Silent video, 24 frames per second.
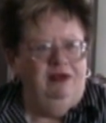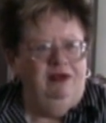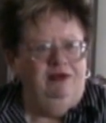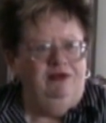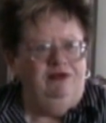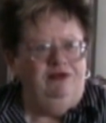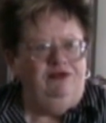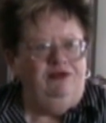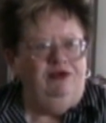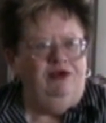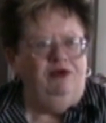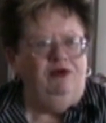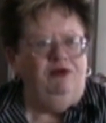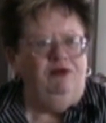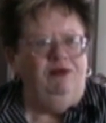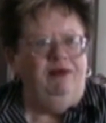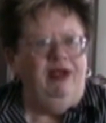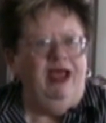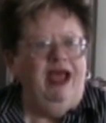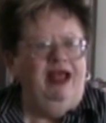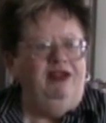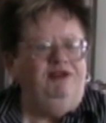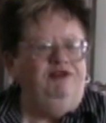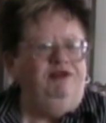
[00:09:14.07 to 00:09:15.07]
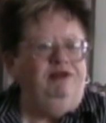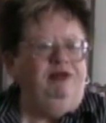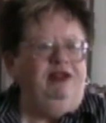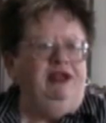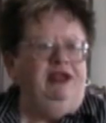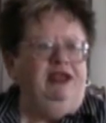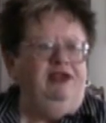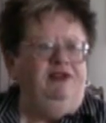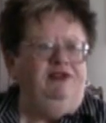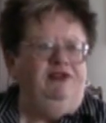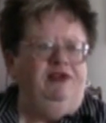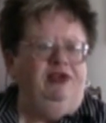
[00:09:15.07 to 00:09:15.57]
So naturally,
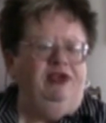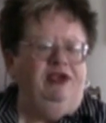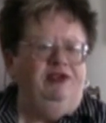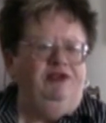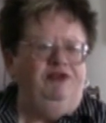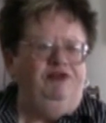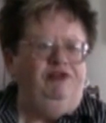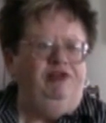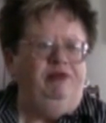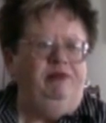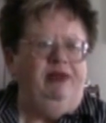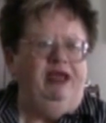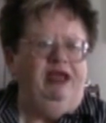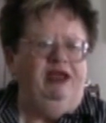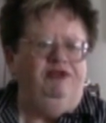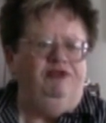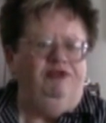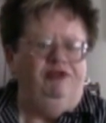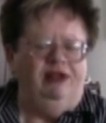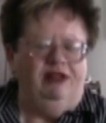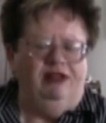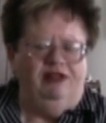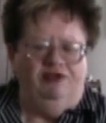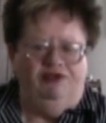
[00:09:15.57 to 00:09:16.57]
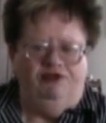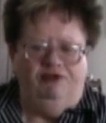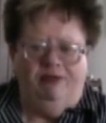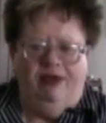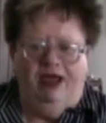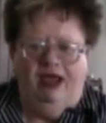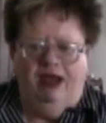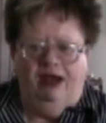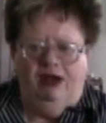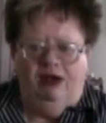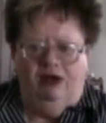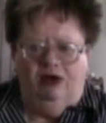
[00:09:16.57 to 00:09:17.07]
as a history major, English
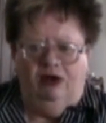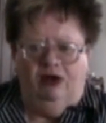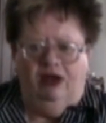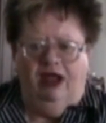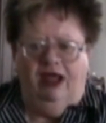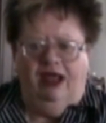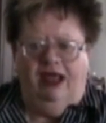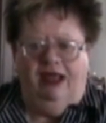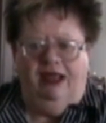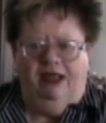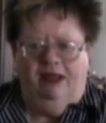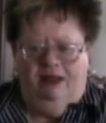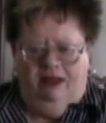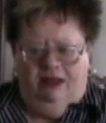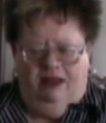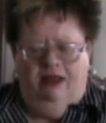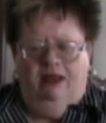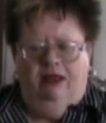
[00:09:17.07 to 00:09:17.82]
minor, I,